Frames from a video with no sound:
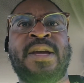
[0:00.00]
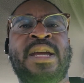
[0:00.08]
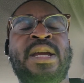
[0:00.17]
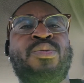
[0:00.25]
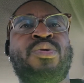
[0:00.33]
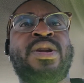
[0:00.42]

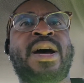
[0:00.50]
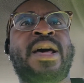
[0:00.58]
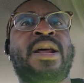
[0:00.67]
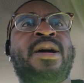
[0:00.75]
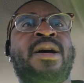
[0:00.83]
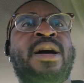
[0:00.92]
he will
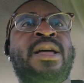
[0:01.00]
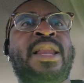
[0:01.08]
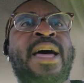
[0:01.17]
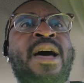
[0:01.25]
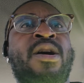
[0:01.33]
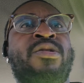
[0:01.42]
not uh,
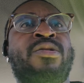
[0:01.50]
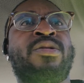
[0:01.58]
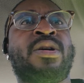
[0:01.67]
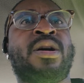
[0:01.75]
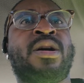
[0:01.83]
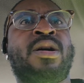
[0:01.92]
allow
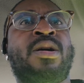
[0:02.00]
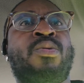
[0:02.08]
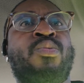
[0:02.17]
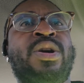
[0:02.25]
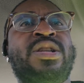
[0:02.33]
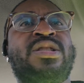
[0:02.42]
uh,
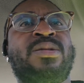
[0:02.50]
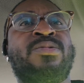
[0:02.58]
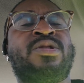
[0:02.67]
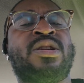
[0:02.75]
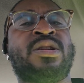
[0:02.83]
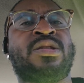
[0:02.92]

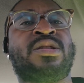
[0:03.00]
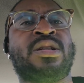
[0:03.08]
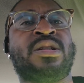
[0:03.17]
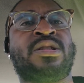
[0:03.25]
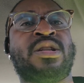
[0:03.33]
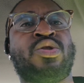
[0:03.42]
wisdom to,
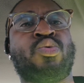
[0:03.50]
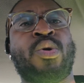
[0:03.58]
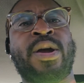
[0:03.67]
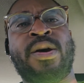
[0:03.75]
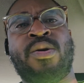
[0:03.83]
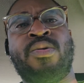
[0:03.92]
to, to
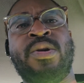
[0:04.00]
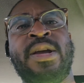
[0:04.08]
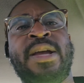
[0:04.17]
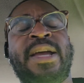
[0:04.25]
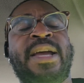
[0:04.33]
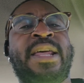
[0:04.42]
dwell
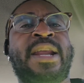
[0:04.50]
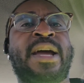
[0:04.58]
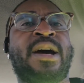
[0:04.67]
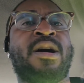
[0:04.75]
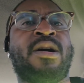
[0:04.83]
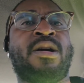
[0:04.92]
in
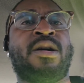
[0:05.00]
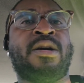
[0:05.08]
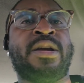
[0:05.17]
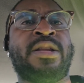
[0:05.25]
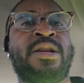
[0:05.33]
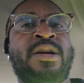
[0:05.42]
a
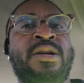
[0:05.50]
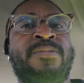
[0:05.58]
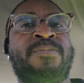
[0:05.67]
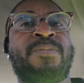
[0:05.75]
uh, in the